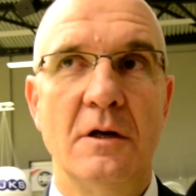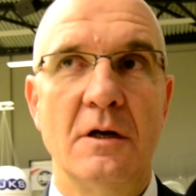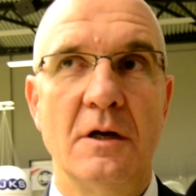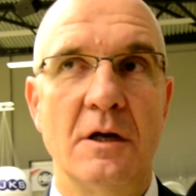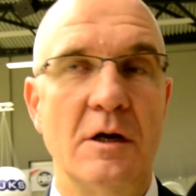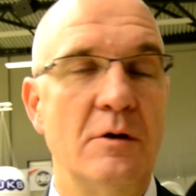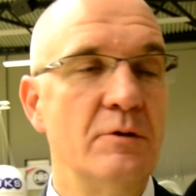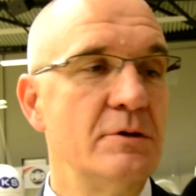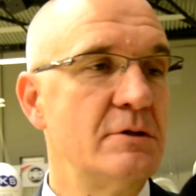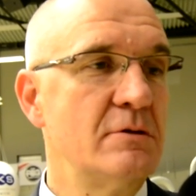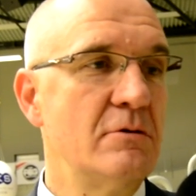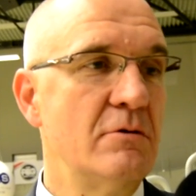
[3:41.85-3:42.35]

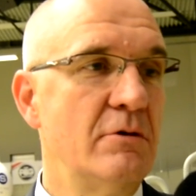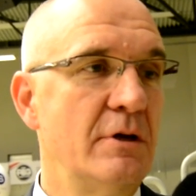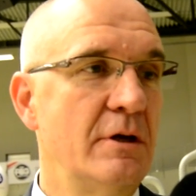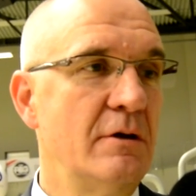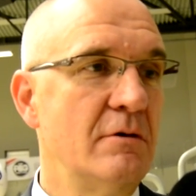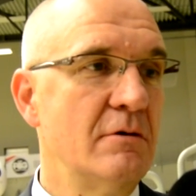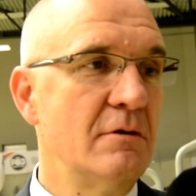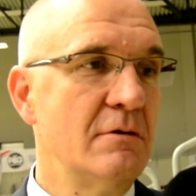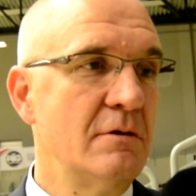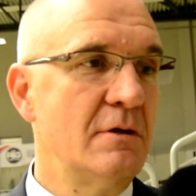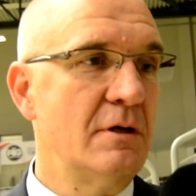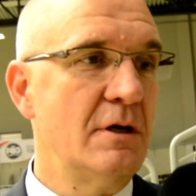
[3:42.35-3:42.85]
how it's
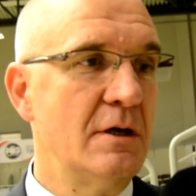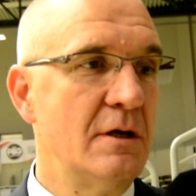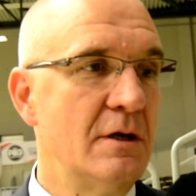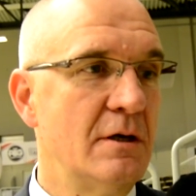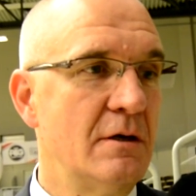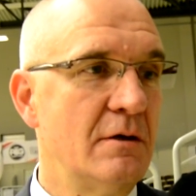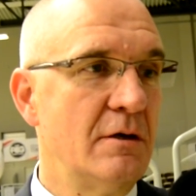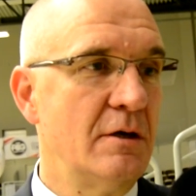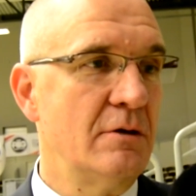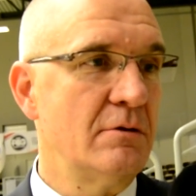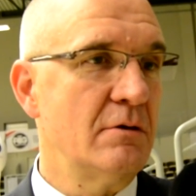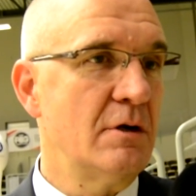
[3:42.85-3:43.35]
going on
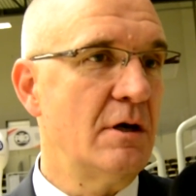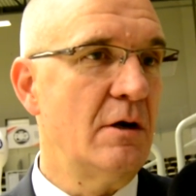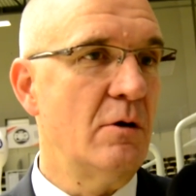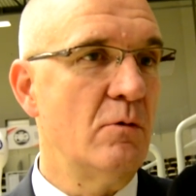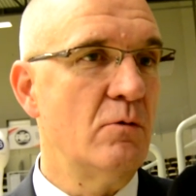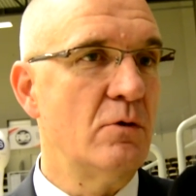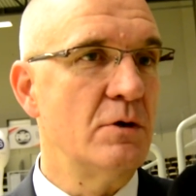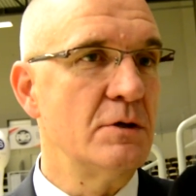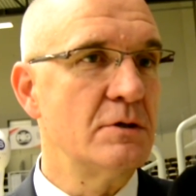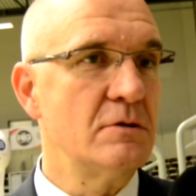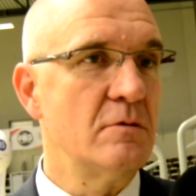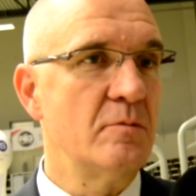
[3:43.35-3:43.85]
the and how it
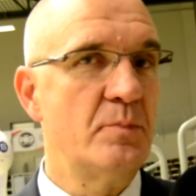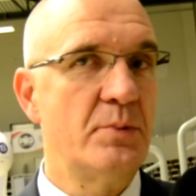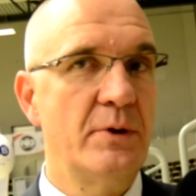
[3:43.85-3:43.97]
was on